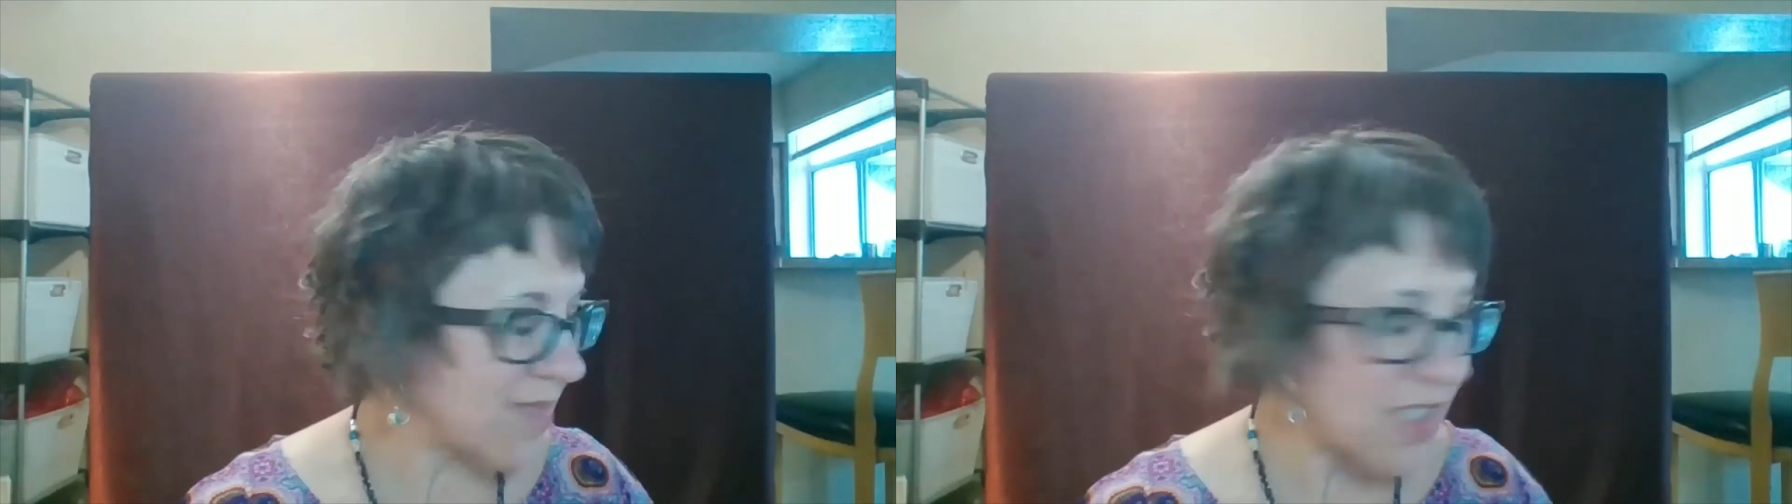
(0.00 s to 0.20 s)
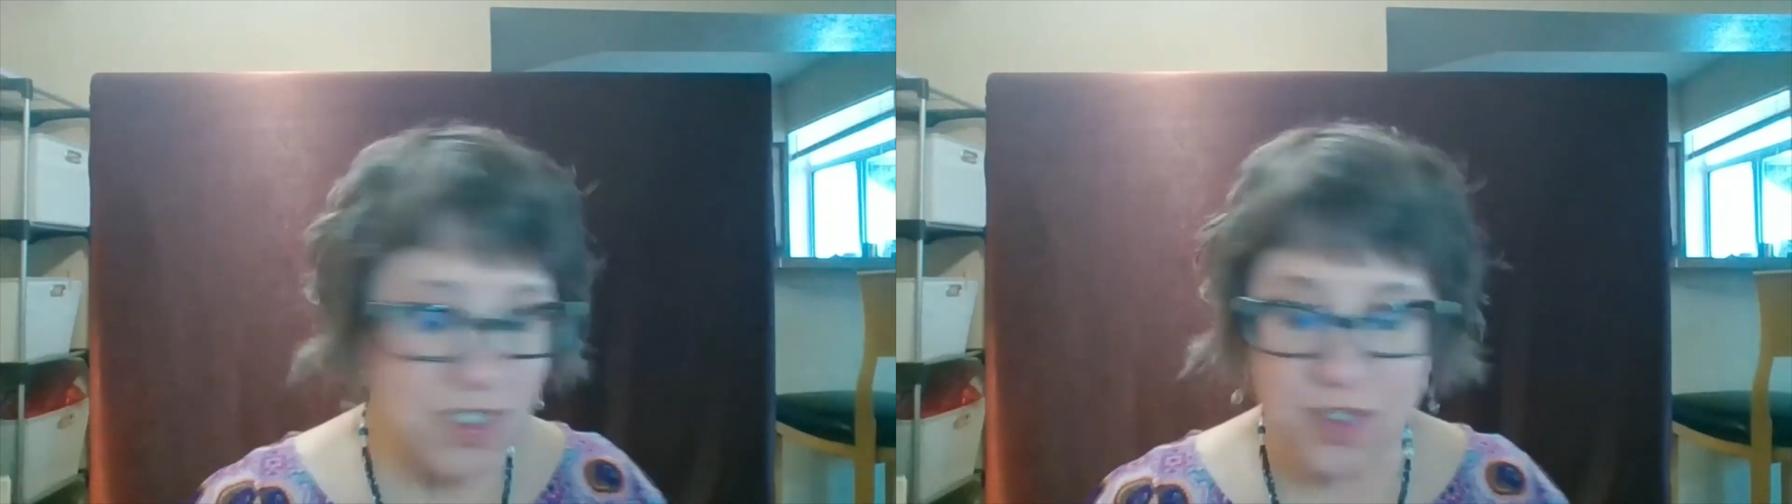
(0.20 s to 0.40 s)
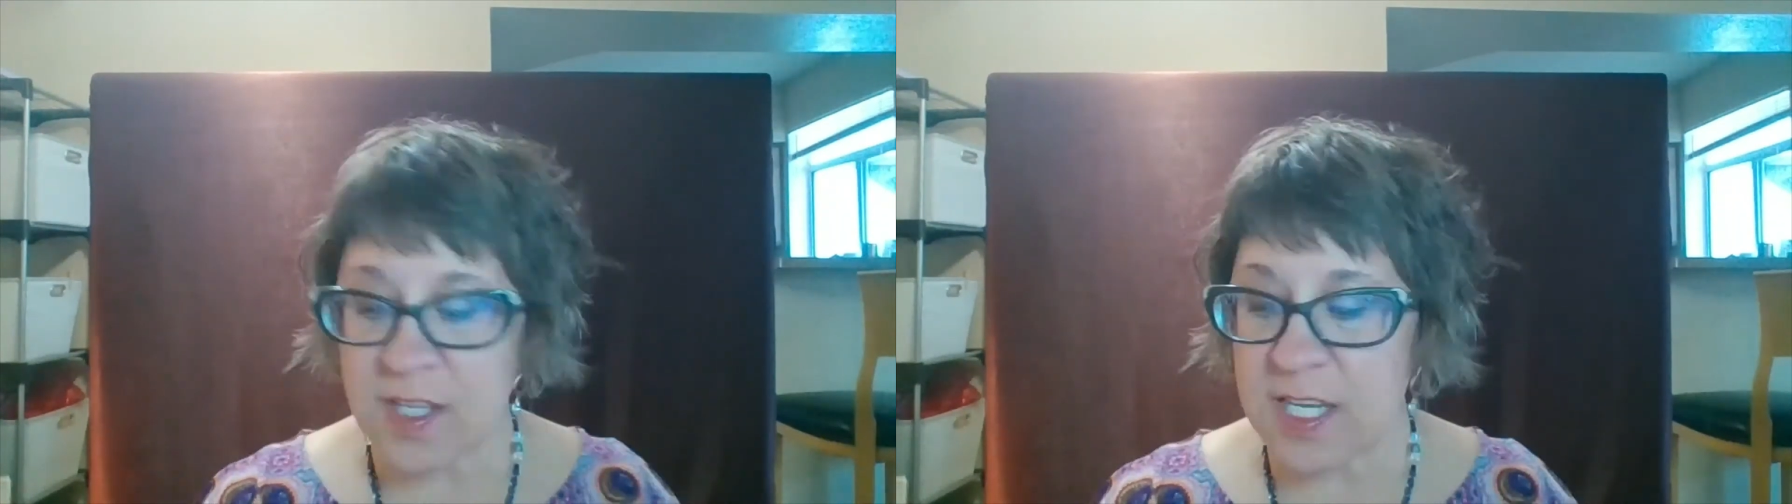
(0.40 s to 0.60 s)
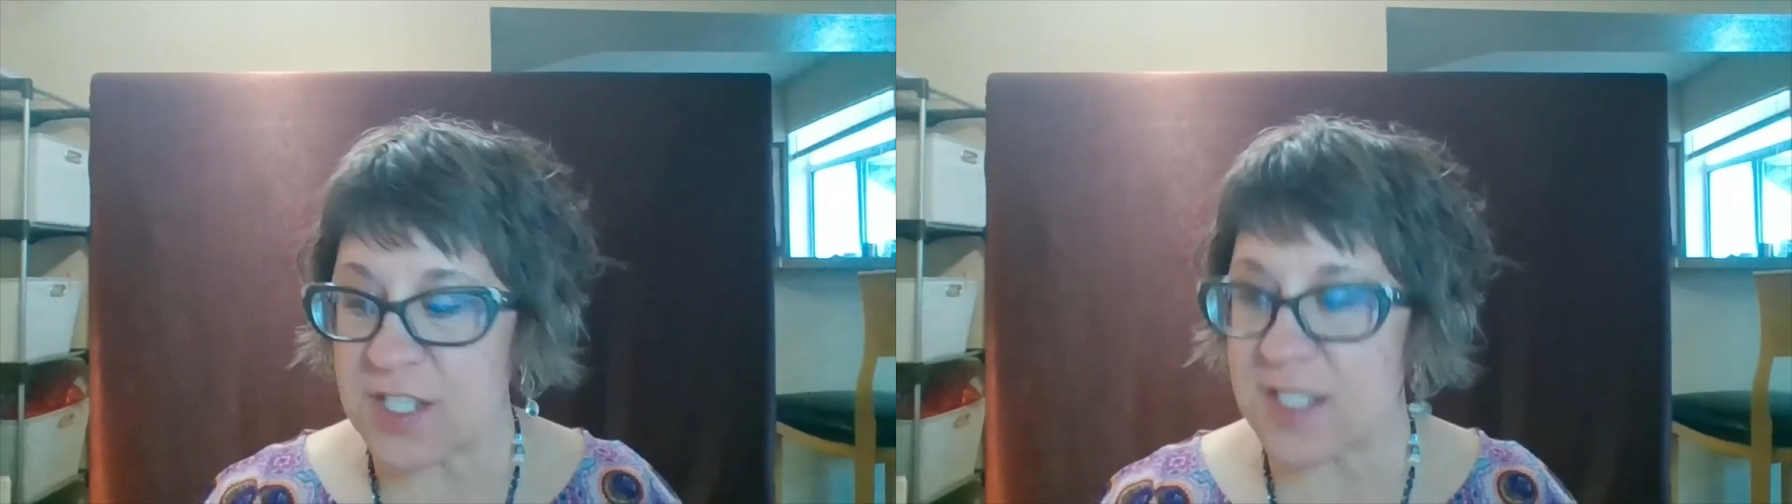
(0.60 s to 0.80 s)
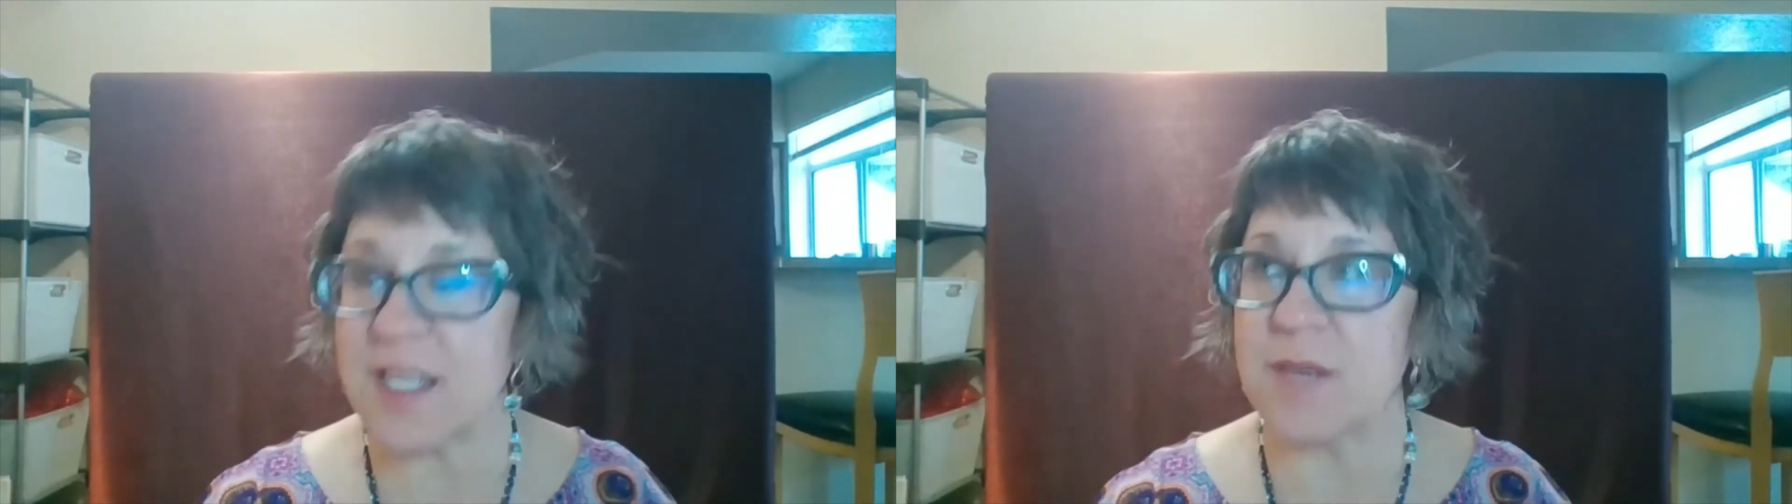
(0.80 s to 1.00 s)
then it
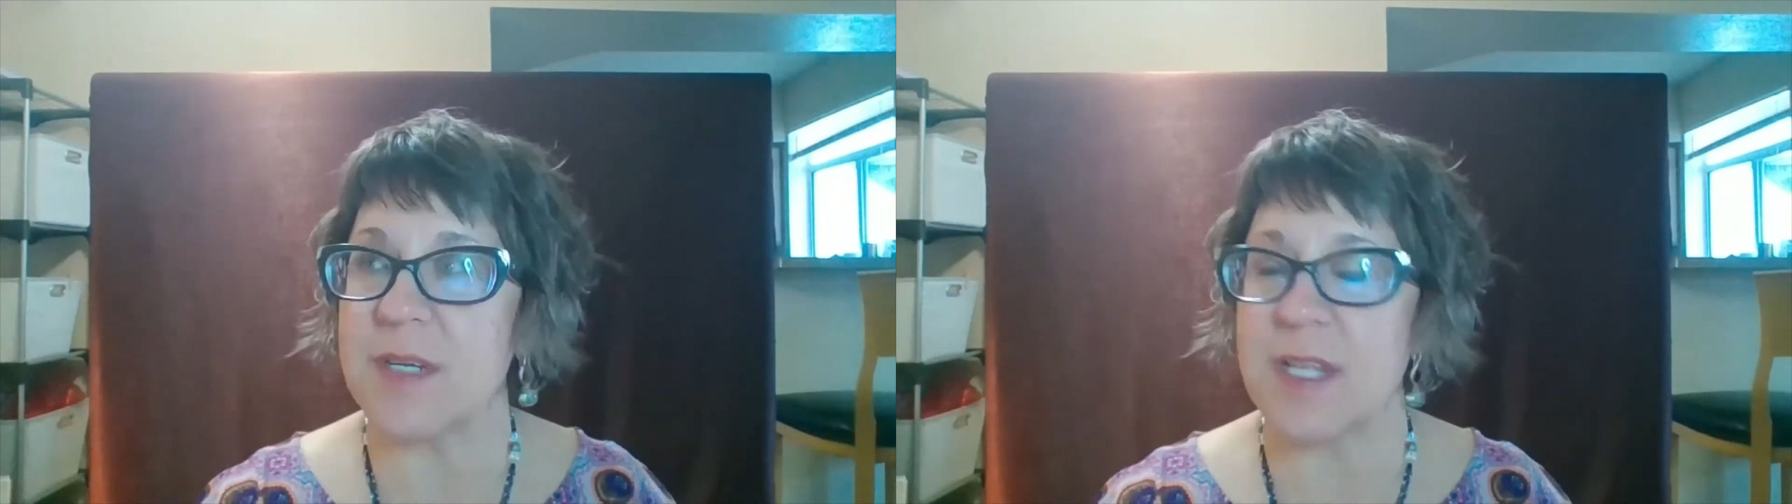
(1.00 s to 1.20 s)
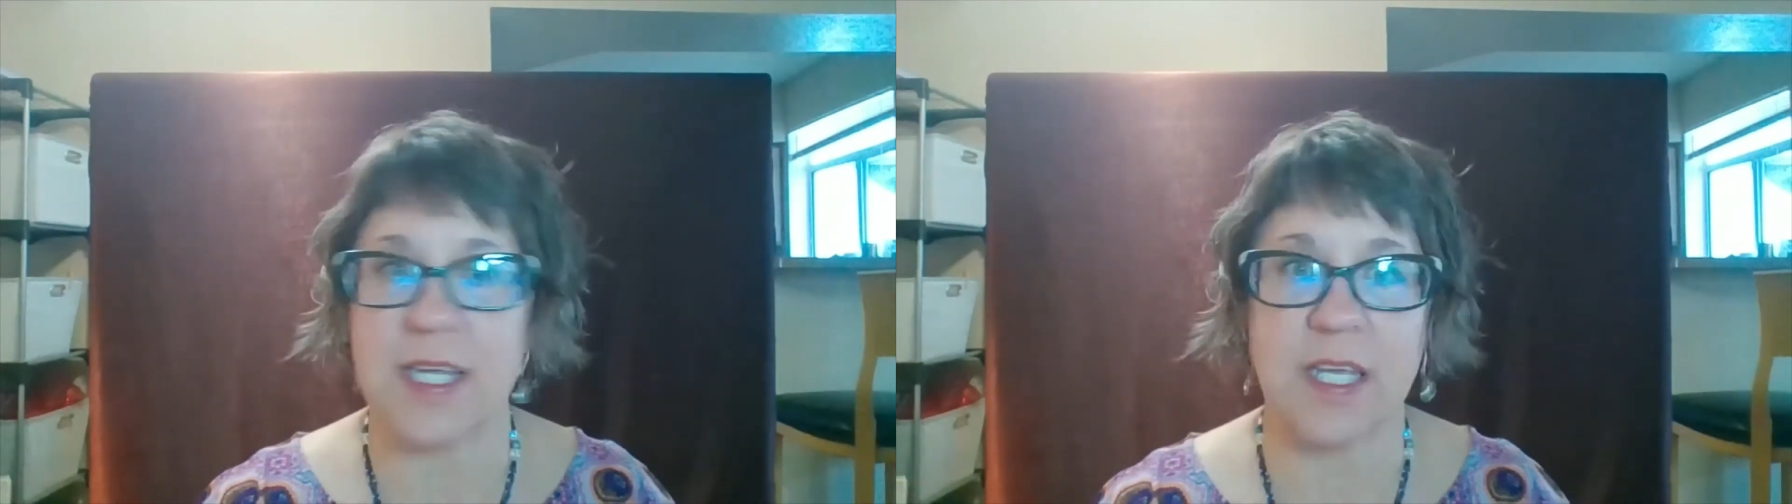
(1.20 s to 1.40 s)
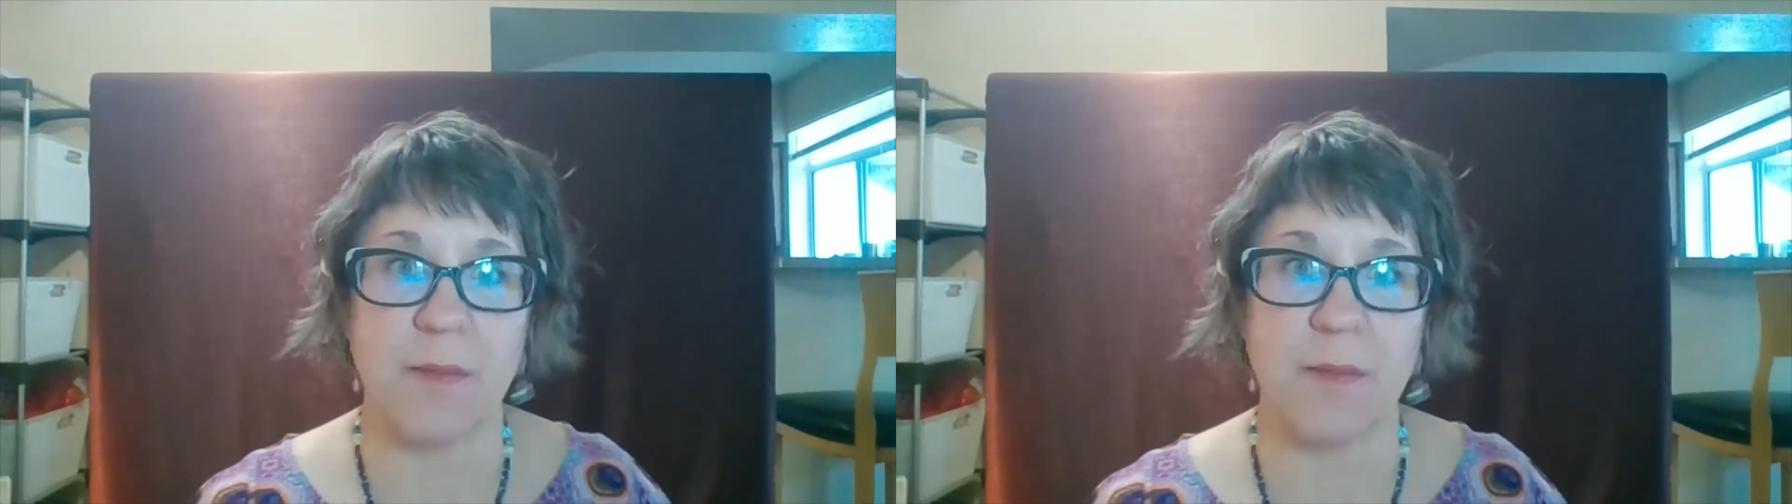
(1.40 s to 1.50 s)
just led me to thinking